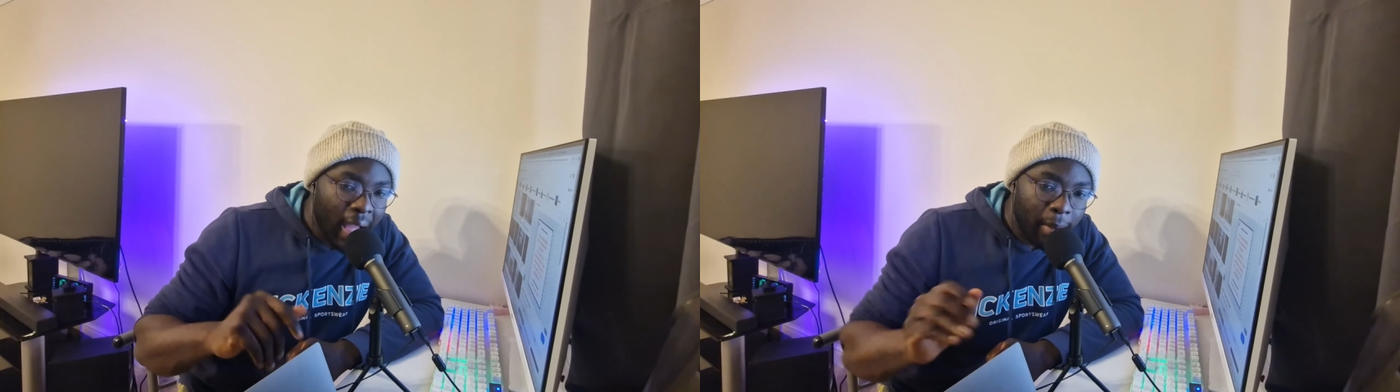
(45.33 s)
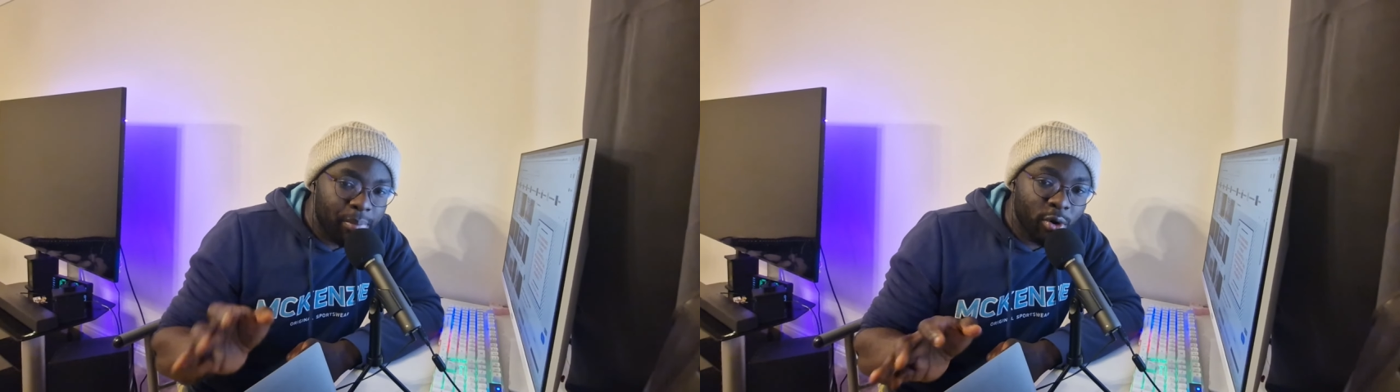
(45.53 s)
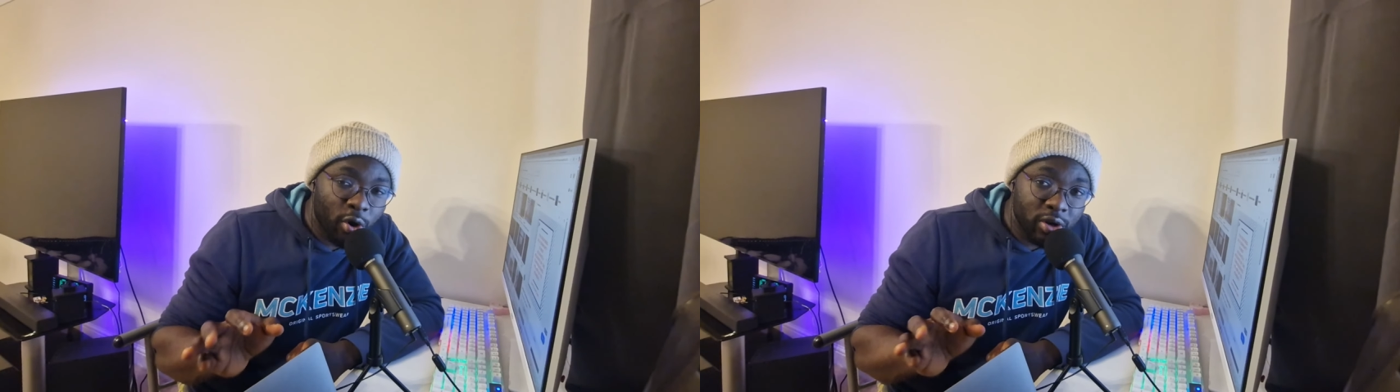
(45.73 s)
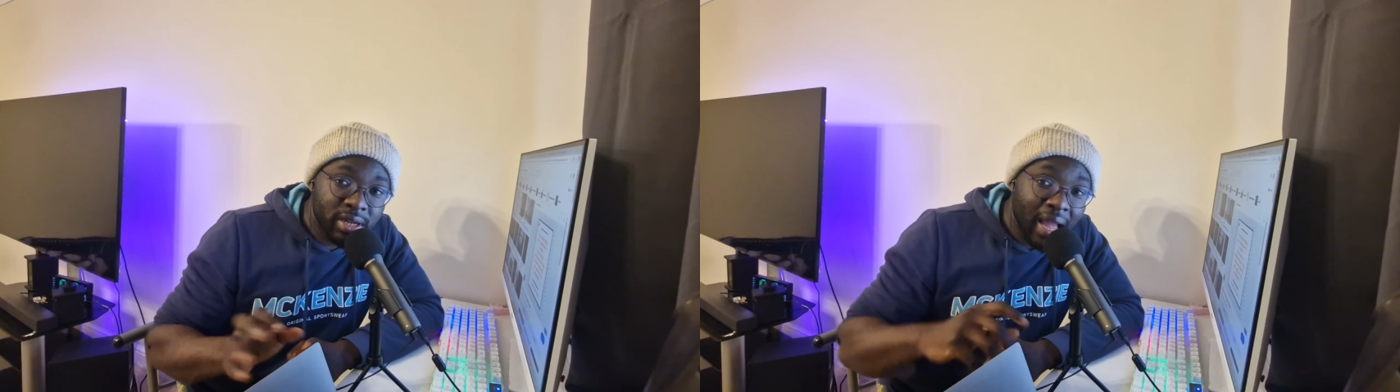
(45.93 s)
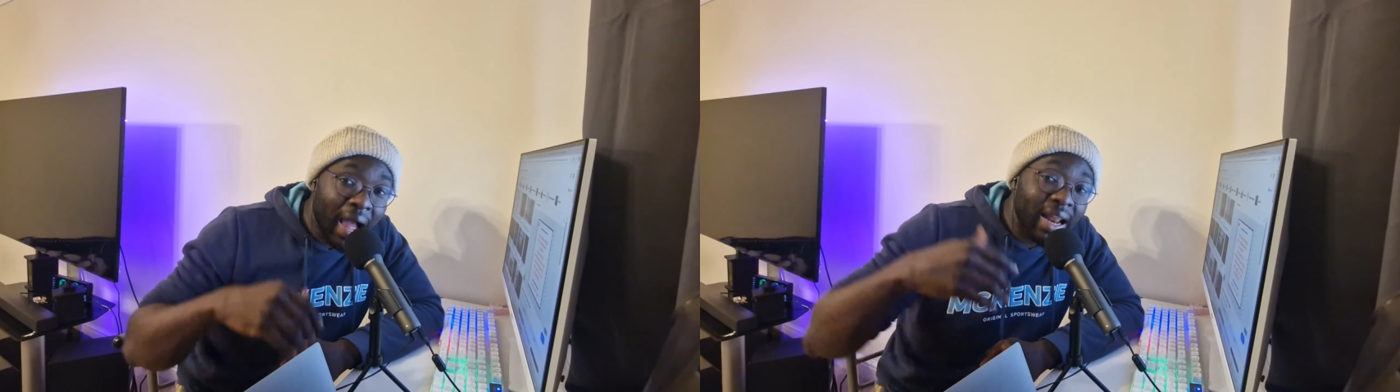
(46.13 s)

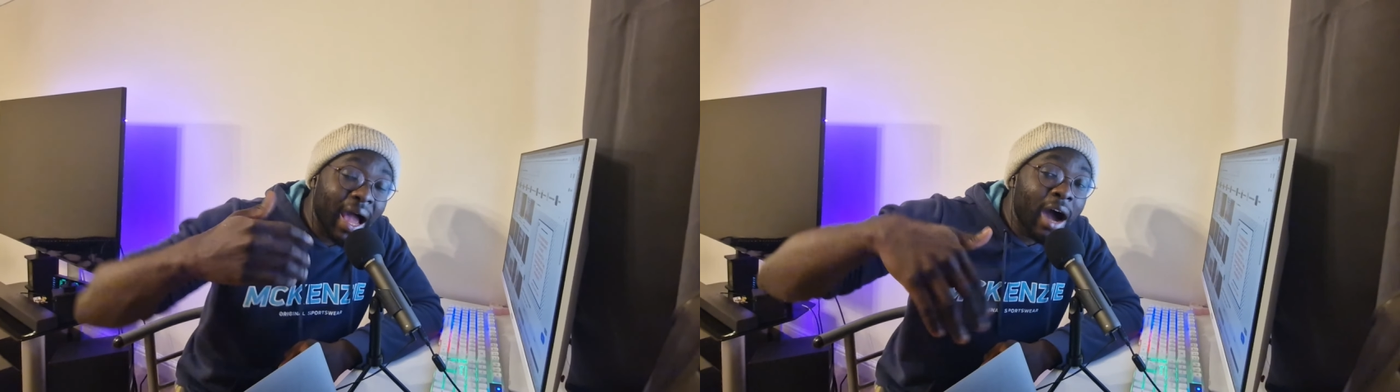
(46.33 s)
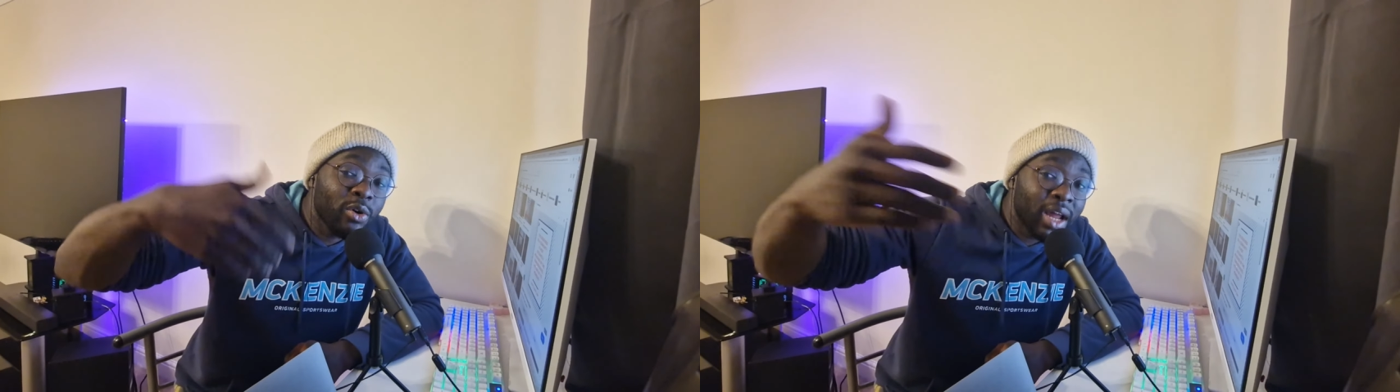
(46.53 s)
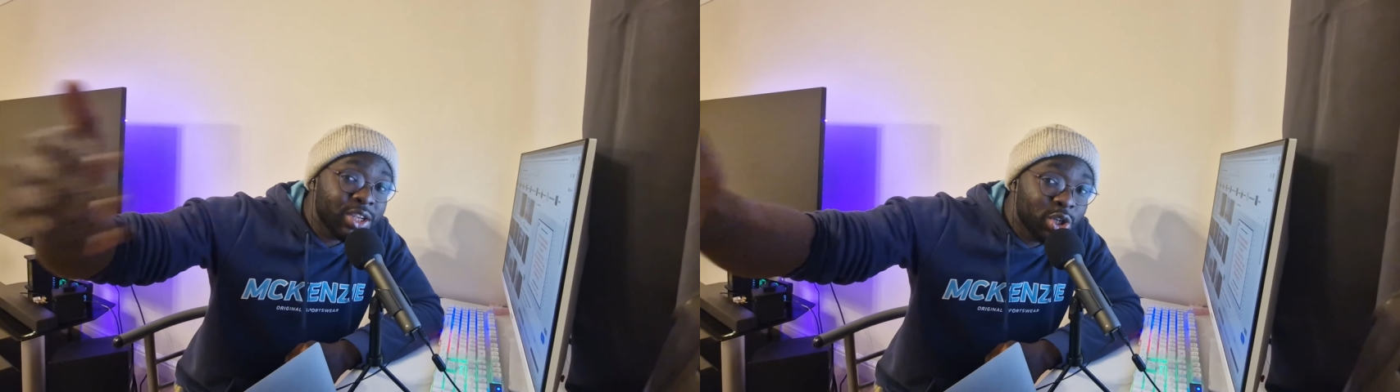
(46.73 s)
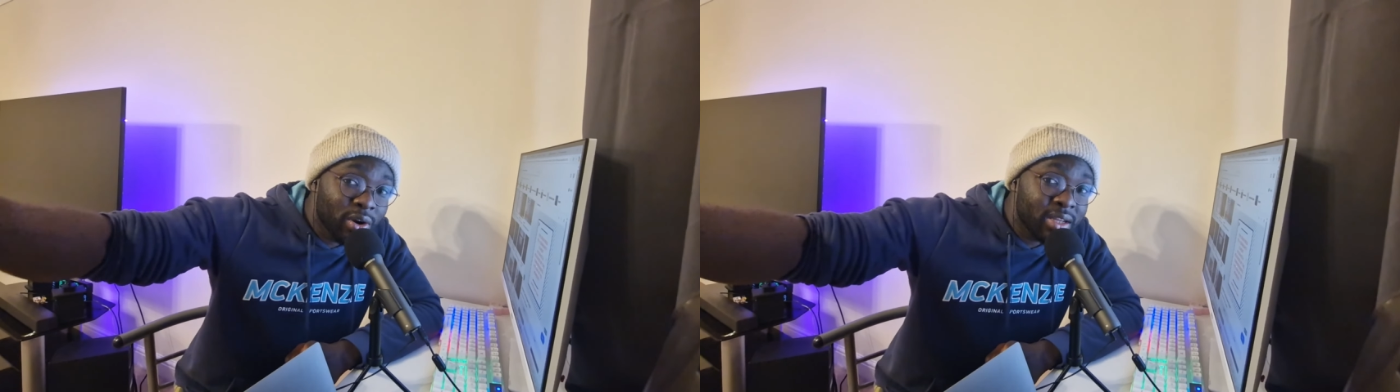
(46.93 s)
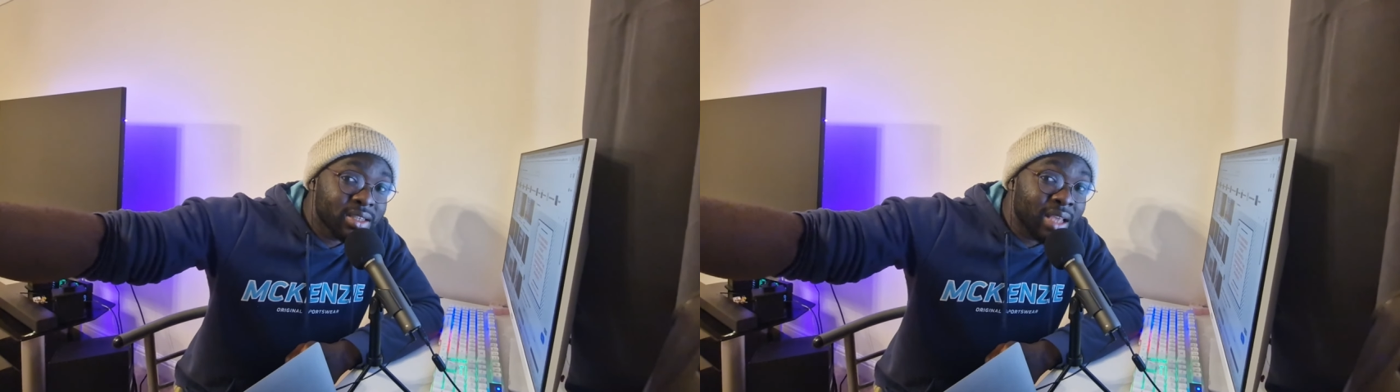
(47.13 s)
abroad and how
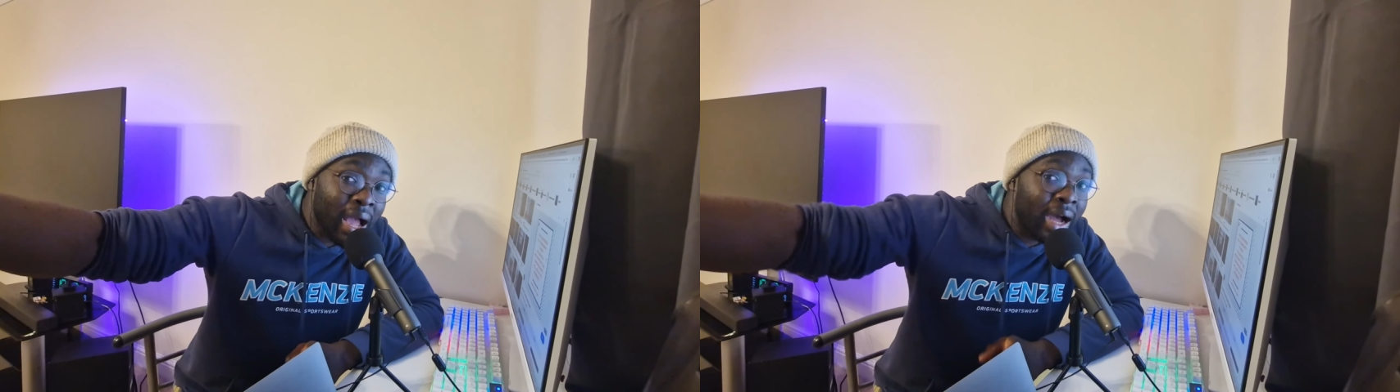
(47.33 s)
Nigerians